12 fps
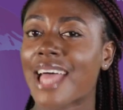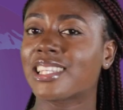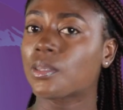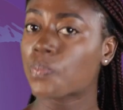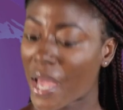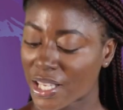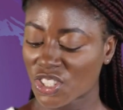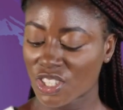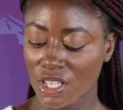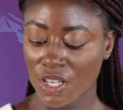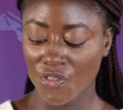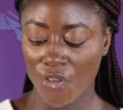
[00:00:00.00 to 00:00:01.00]

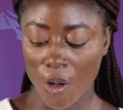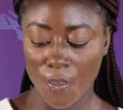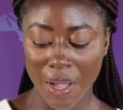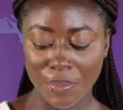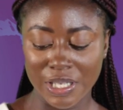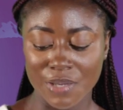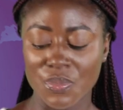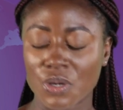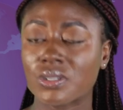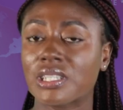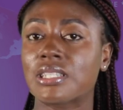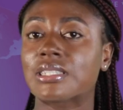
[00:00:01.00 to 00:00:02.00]
especially for public
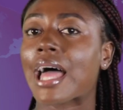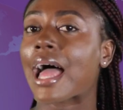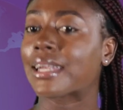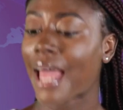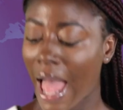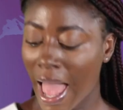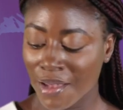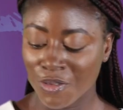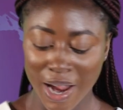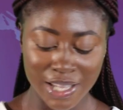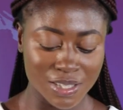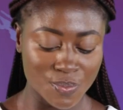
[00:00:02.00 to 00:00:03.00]
buildings and
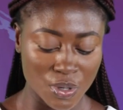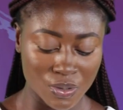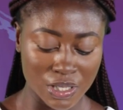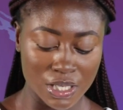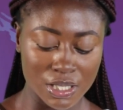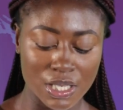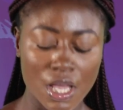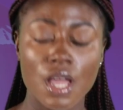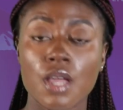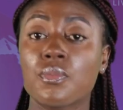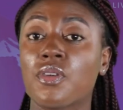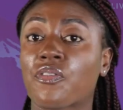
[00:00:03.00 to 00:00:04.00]
high-rise buildings
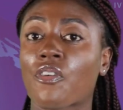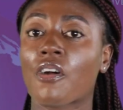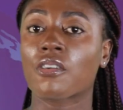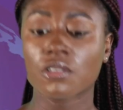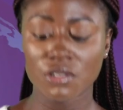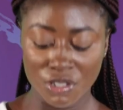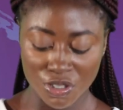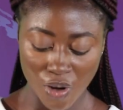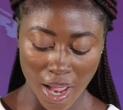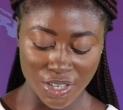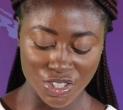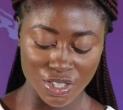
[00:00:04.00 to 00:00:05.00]
before
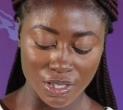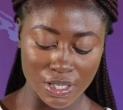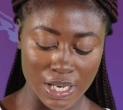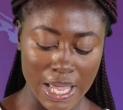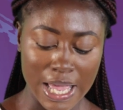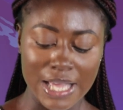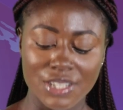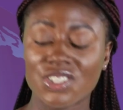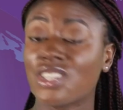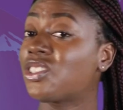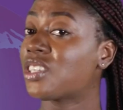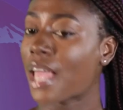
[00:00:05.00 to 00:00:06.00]
construction.
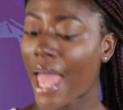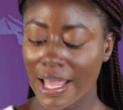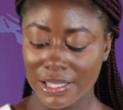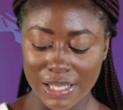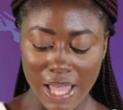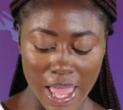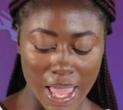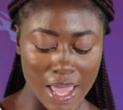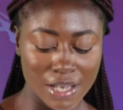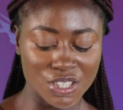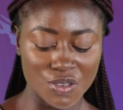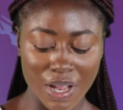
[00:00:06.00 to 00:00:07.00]

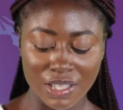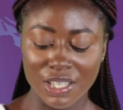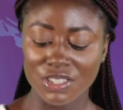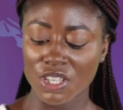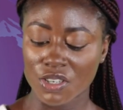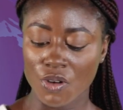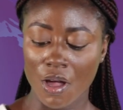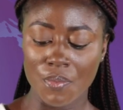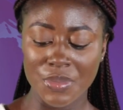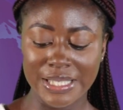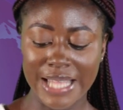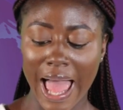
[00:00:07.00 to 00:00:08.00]
GGSA Director General
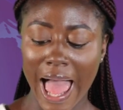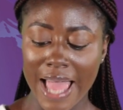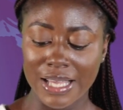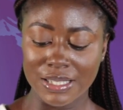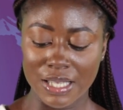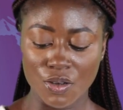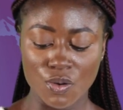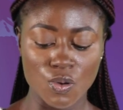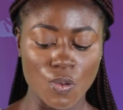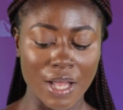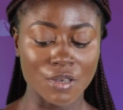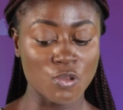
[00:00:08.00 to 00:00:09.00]
Mr. Isaac
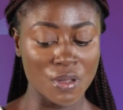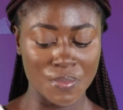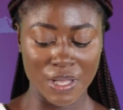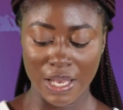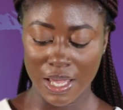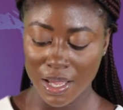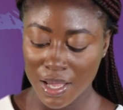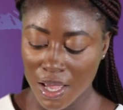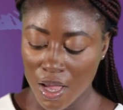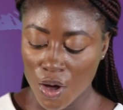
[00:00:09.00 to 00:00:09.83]
Kuwan-Wimbele,